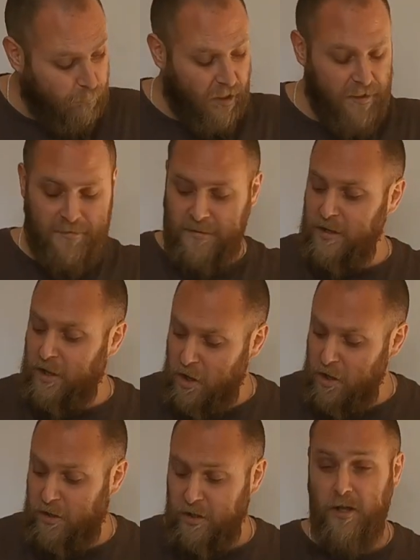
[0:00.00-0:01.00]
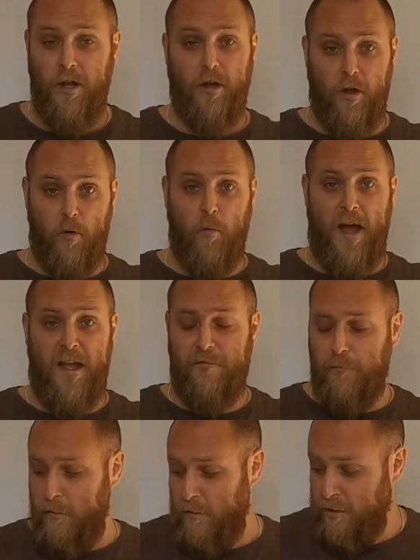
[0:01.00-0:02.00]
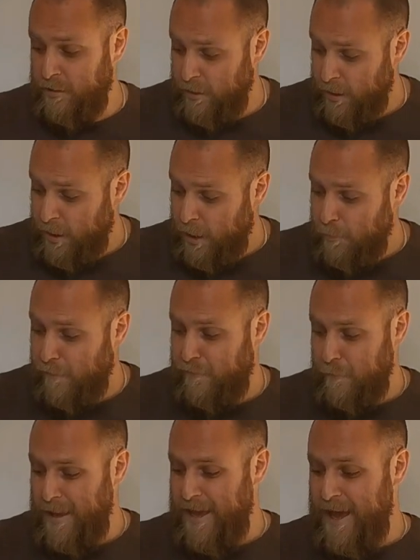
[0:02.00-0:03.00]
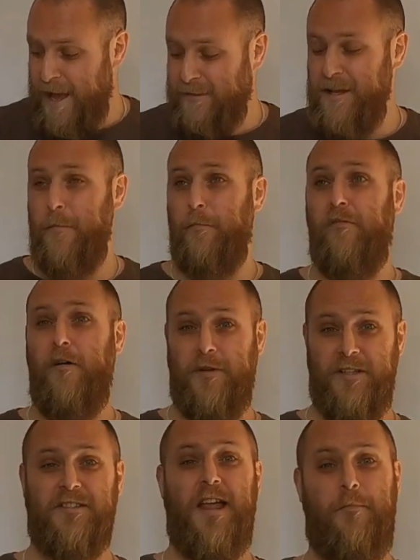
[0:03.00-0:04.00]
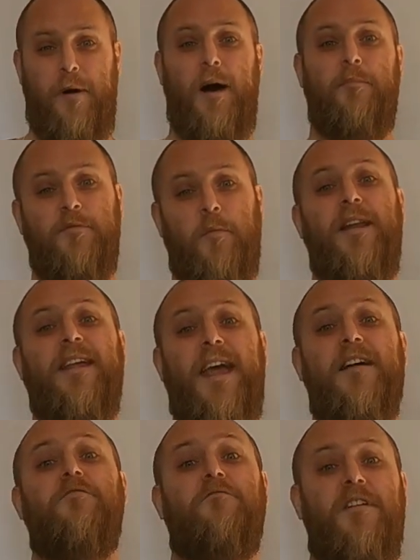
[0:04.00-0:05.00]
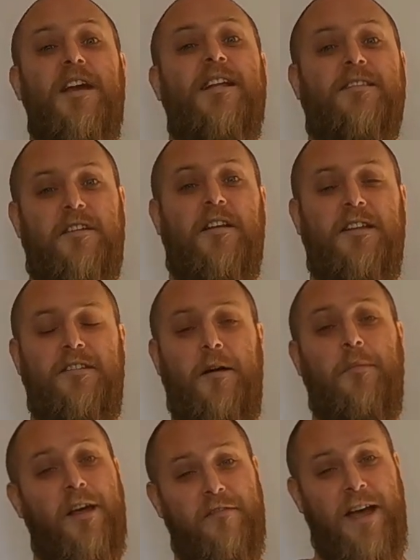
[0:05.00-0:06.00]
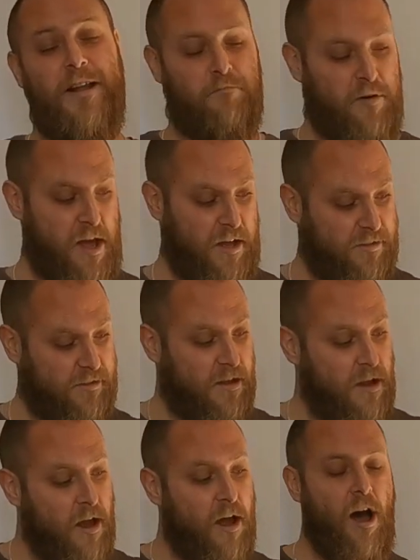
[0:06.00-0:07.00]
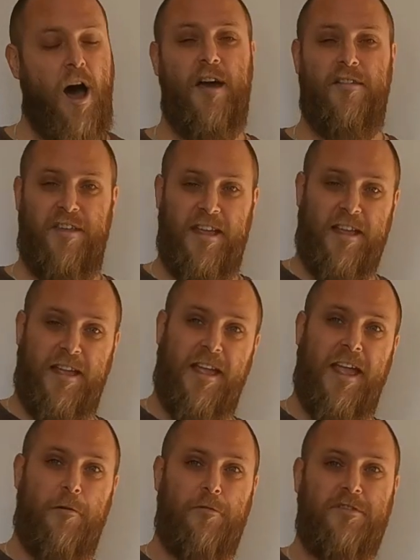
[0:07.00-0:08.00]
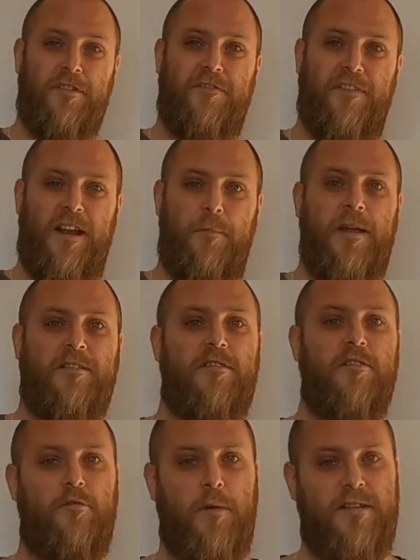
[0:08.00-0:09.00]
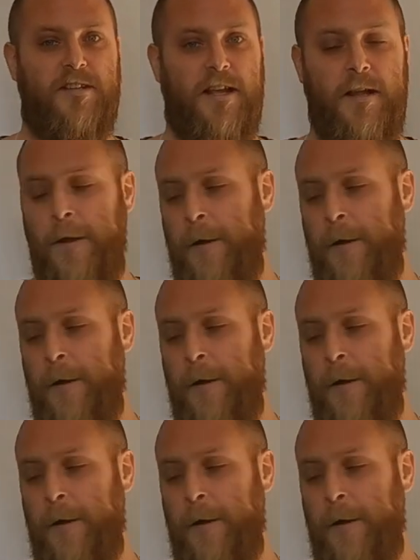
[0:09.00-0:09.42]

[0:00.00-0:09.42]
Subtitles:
this is a good wave board, but for me as a proper step up to when it gets really solid, double overhead plus, I think it would just feel a bit too twitchy.